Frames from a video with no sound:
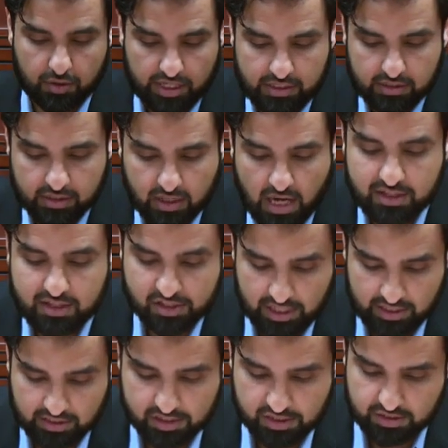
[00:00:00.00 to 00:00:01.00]
in
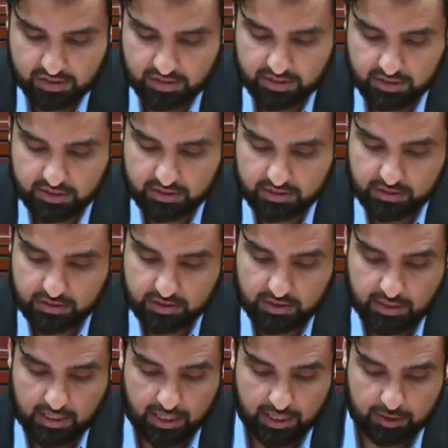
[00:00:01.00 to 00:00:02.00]
conduct,
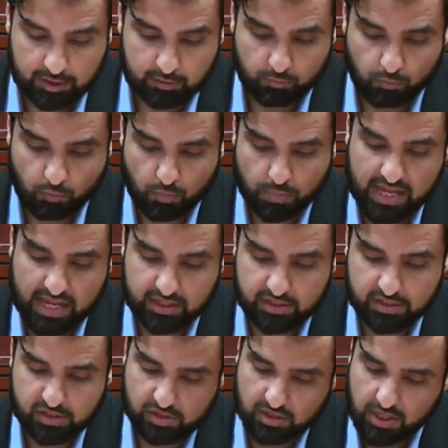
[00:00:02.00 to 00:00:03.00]
that
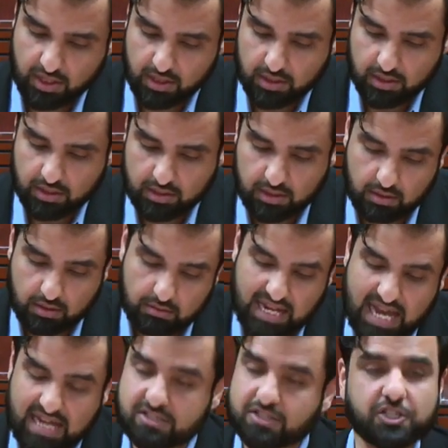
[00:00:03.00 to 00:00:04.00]
is
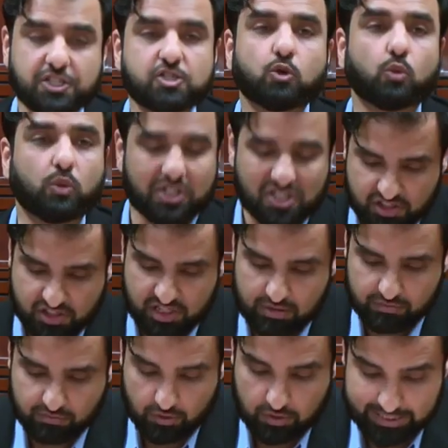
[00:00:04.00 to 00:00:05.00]
laxity towards
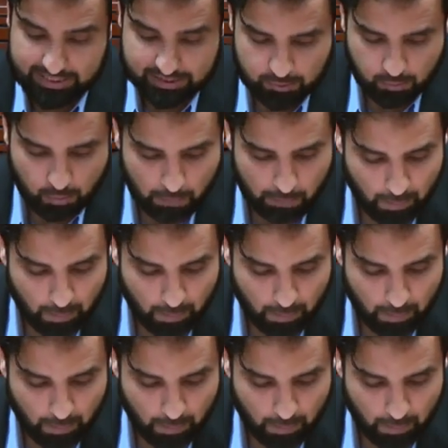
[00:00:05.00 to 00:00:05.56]
sinfulness,